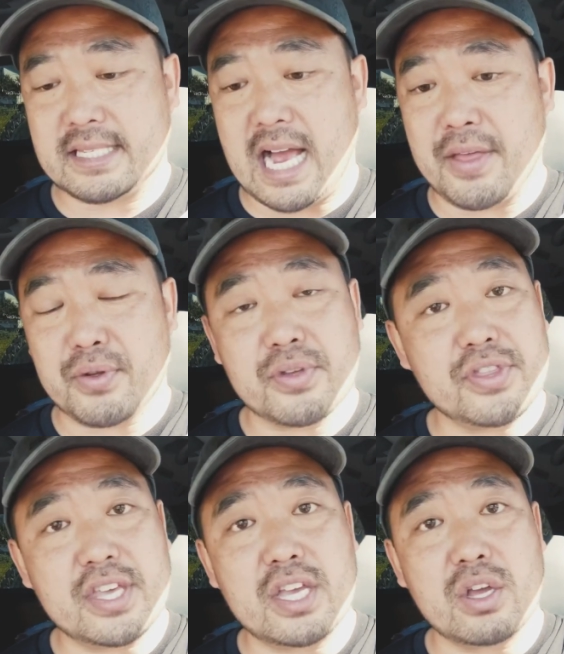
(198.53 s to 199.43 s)
Either
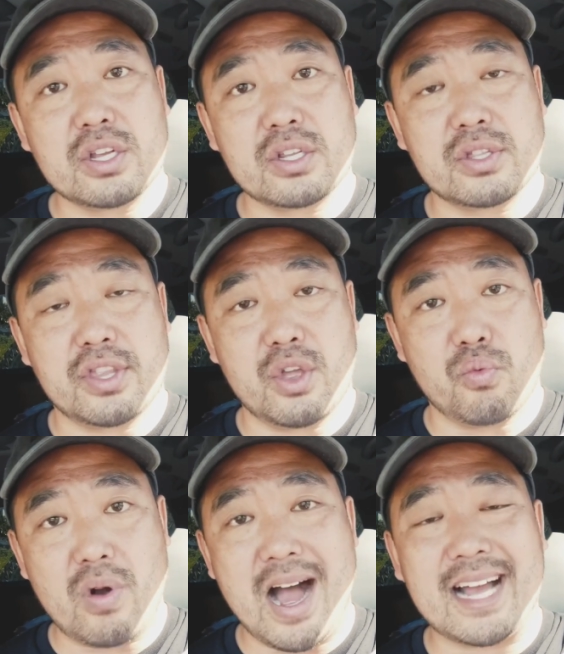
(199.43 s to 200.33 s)
the
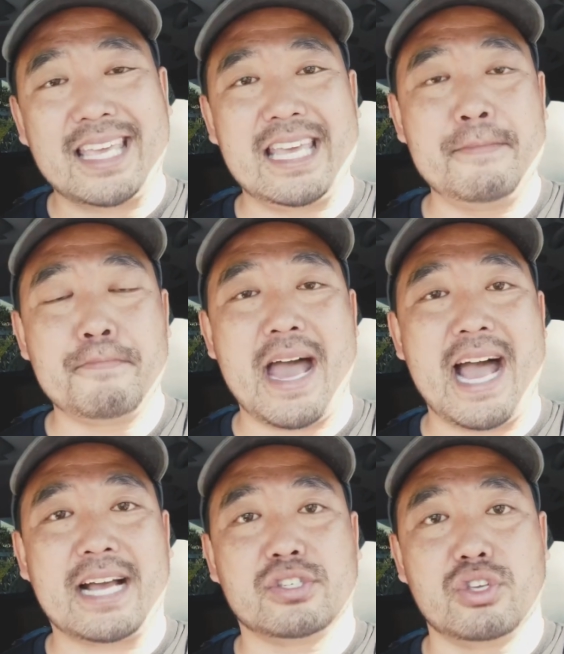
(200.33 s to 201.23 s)
rock
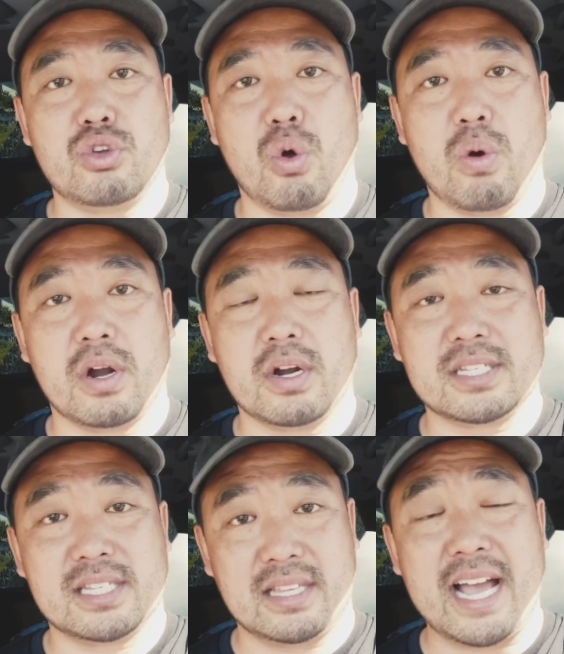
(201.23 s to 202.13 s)
impacts your
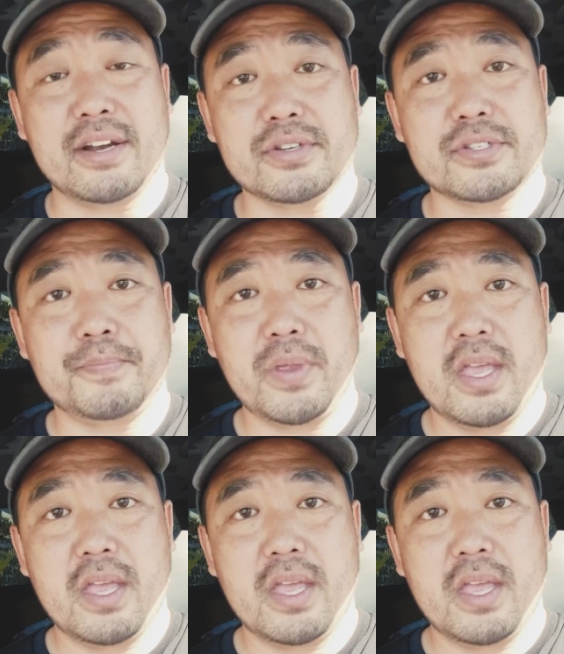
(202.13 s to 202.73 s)
sliders,